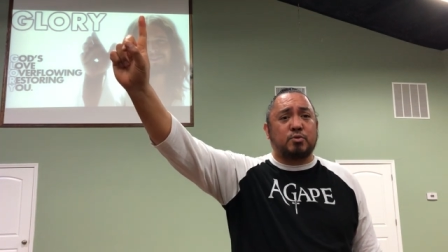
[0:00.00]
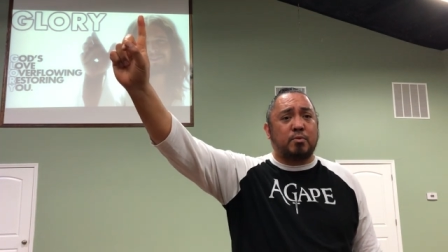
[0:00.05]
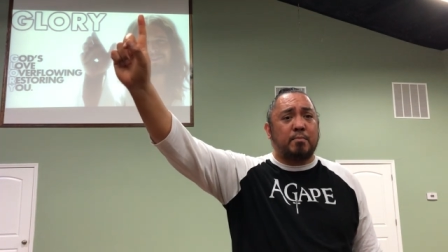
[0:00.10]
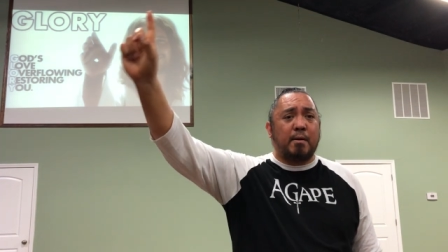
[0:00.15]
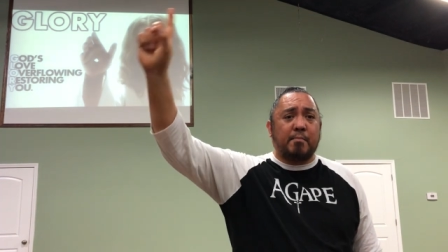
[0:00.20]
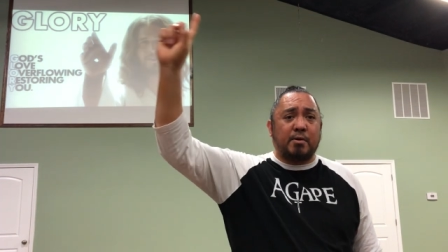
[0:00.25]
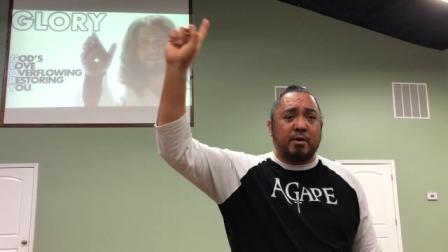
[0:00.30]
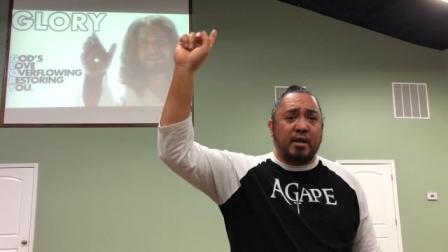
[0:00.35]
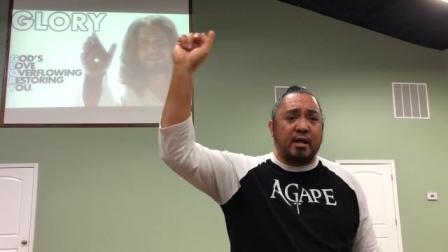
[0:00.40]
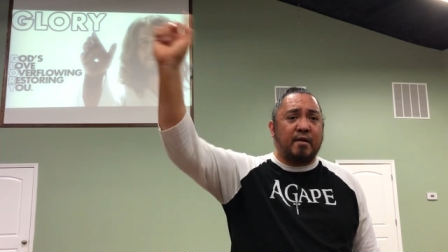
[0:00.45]

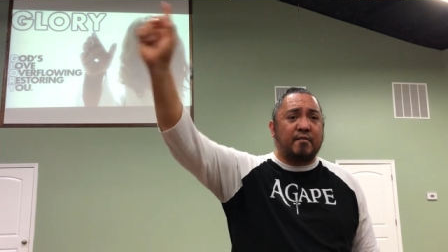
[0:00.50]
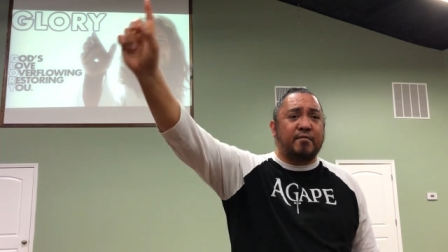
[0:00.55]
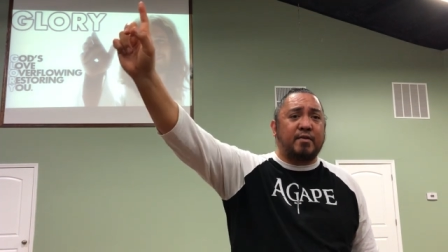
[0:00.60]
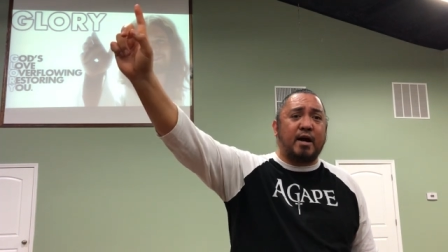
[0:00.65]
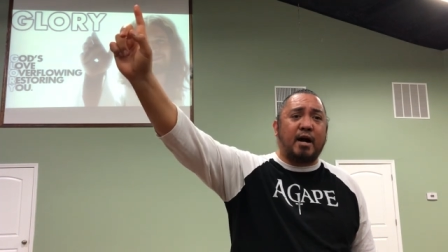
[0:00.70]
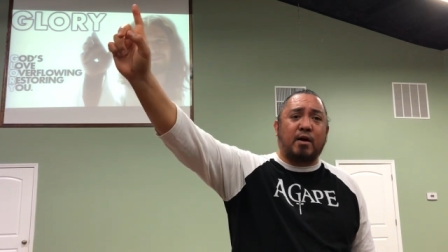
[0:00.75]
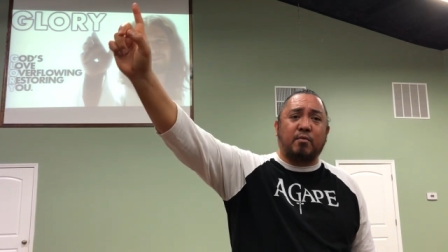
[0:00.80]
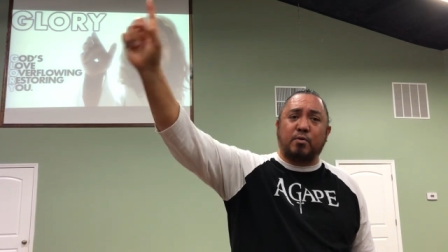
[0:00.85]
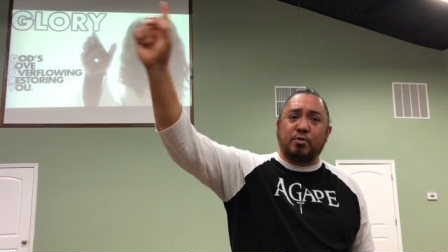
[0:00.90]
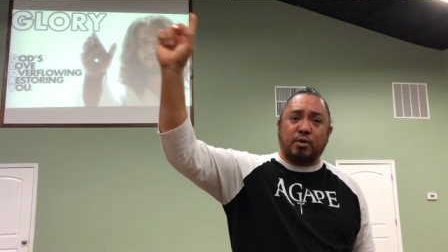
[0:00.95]
Remember, love
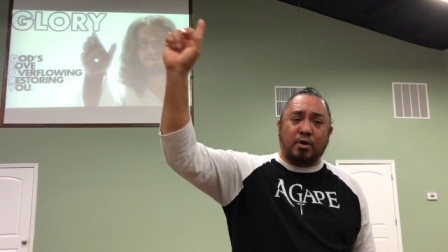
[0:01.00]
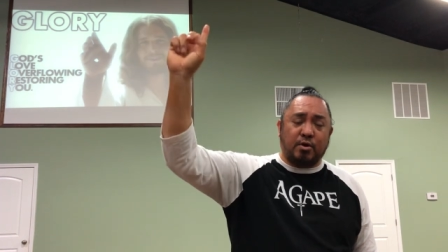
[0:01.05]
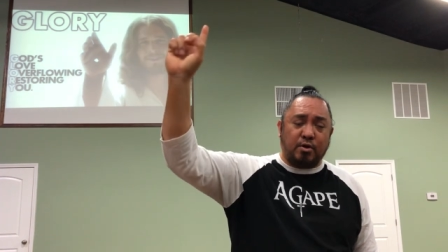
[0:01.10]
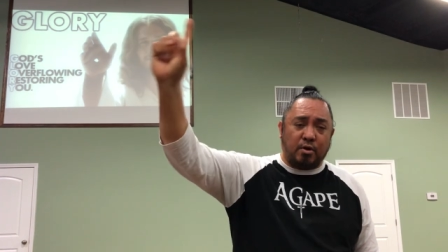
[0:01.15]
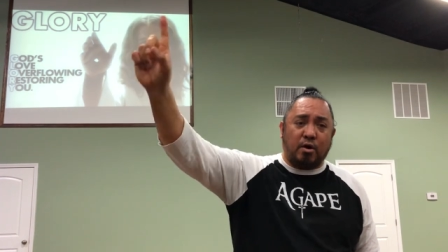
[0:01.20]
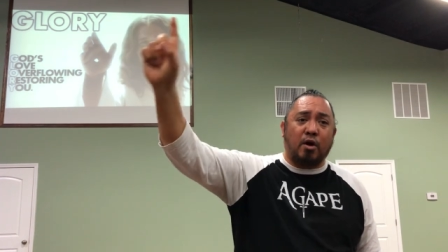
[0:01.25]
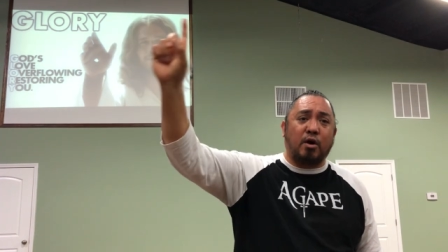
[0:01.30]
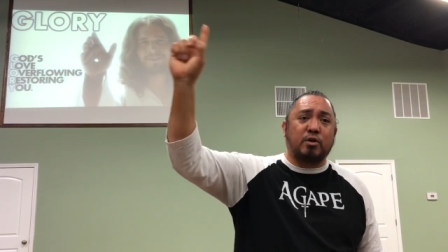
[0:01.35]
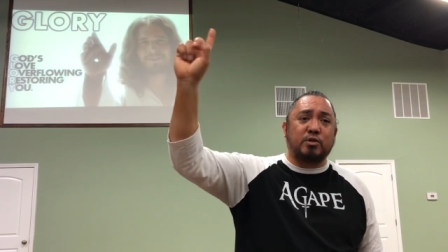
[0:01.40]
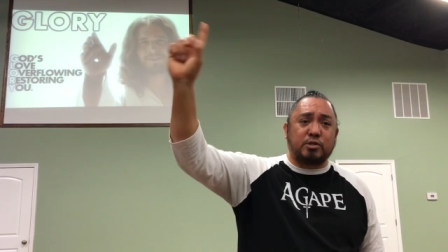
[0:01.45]
God with all
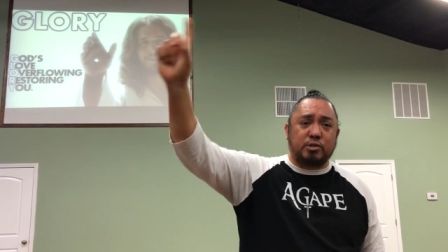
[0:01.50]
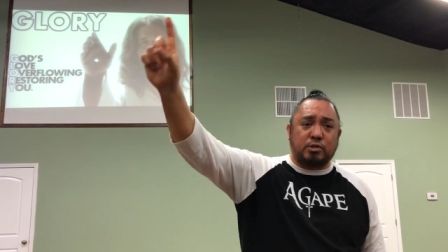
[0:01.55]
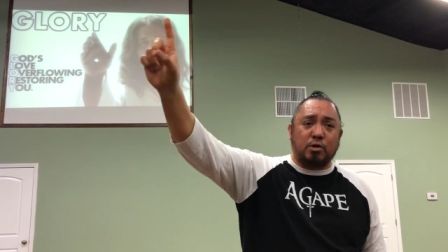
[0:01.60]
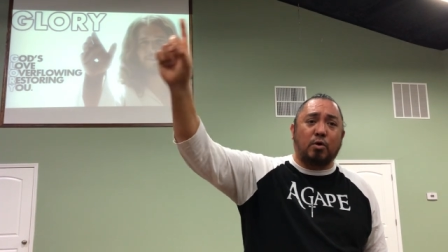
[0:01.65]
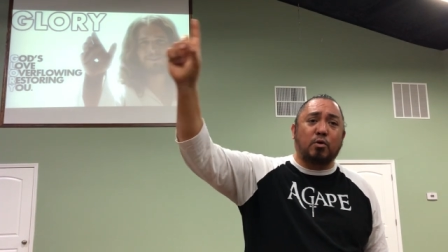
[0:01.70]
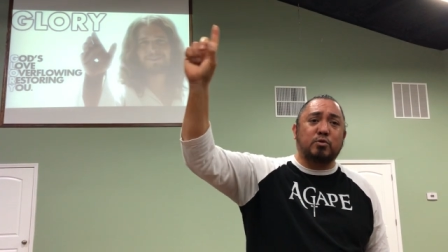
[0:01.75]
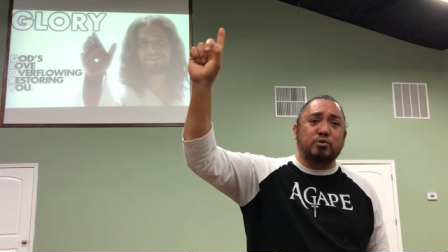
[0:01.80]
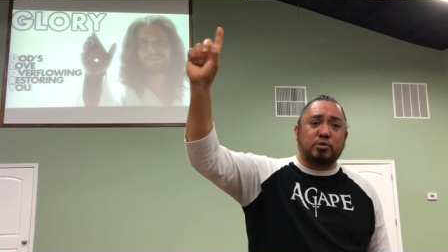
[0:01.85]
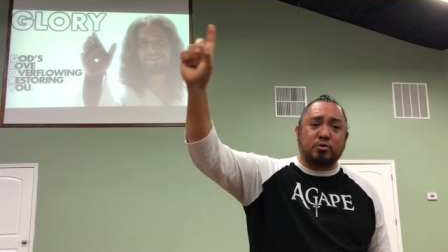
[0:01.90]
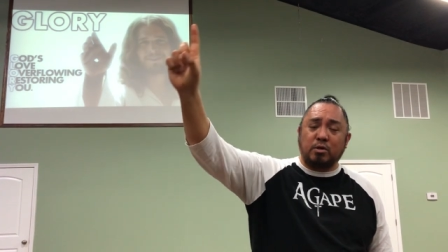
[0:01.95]
your heart,
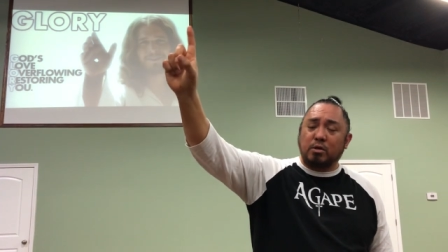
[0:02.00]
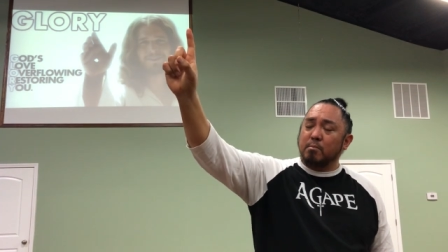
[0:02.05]
soul,